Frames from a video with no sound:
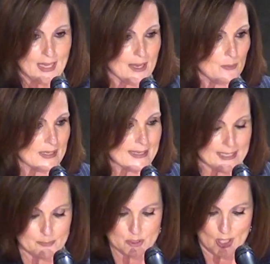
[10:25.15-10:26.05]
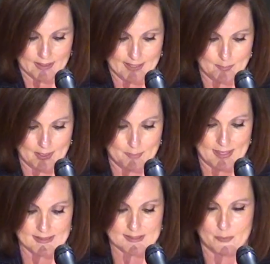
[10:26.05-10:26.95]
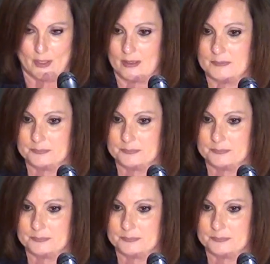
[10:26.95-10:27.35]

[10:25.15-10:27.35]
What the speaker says: I want to keep talking about basketball.